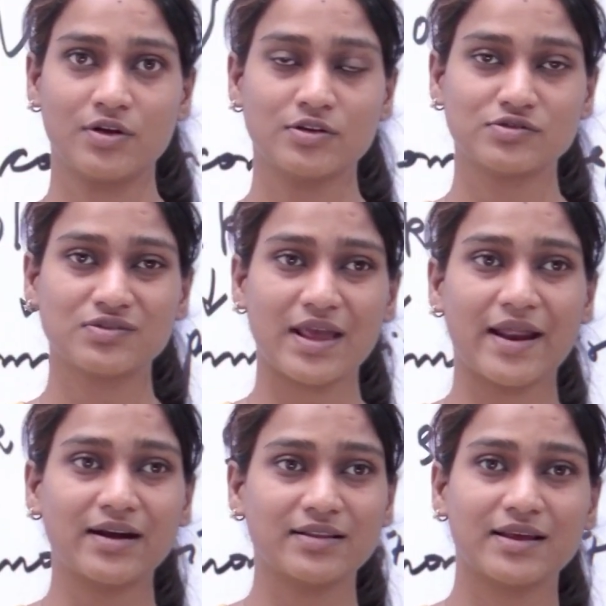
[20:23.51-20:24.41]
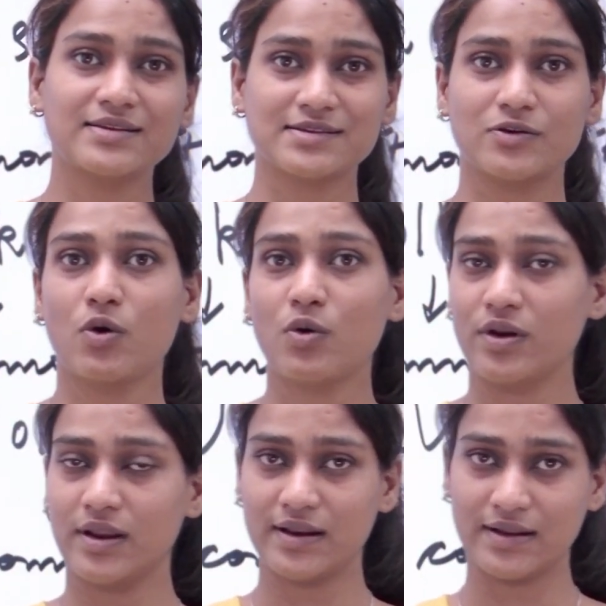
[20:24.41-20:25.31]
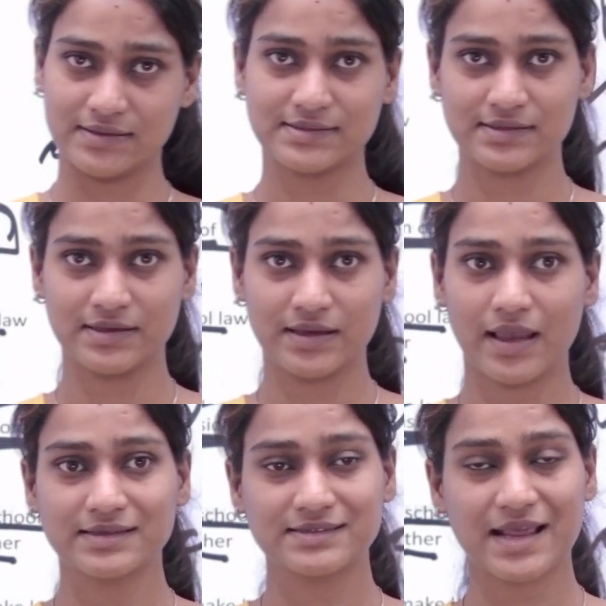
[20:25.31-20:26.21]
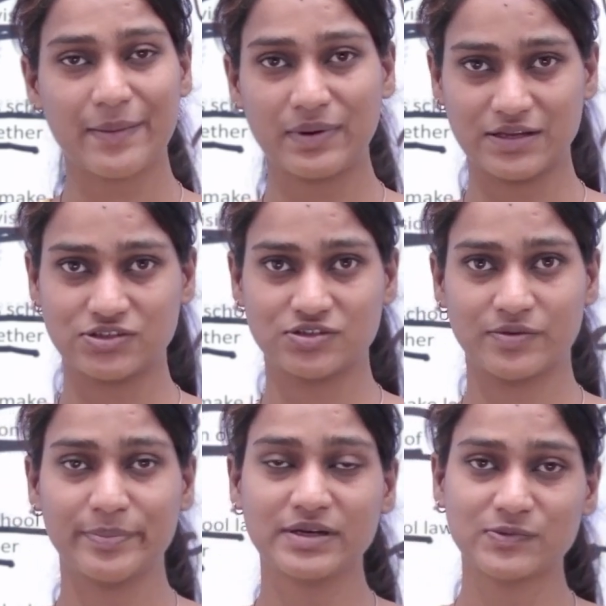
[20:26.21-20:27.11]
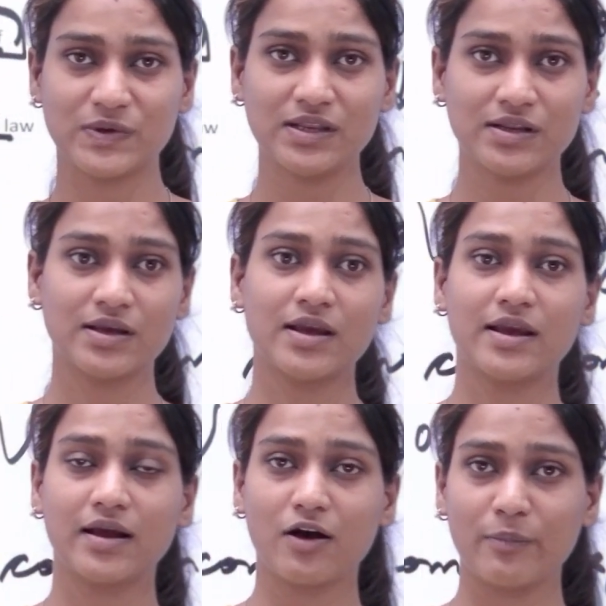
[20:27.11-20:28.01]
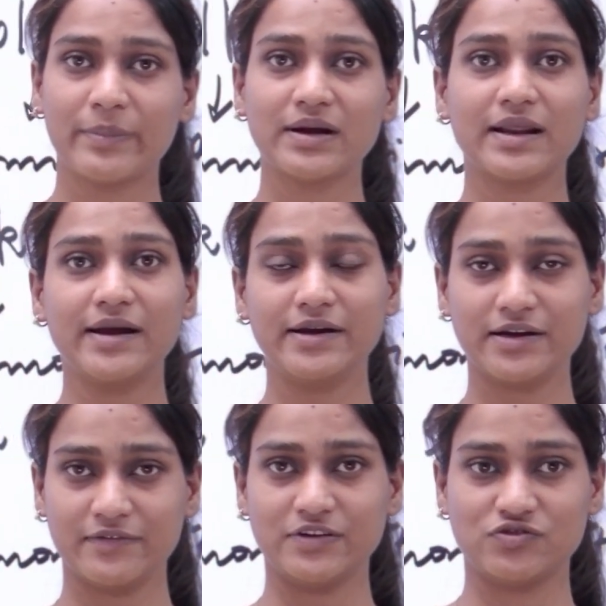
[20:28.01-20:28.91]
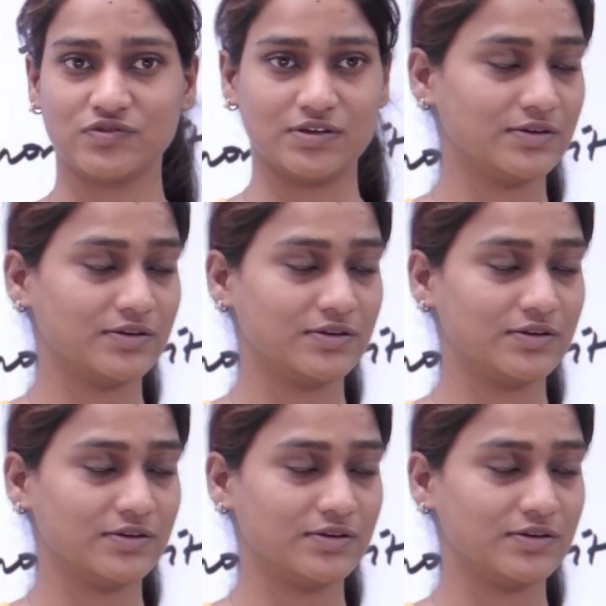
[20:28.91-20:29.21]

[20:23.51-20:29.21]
so that there is a correlation established between government and individual.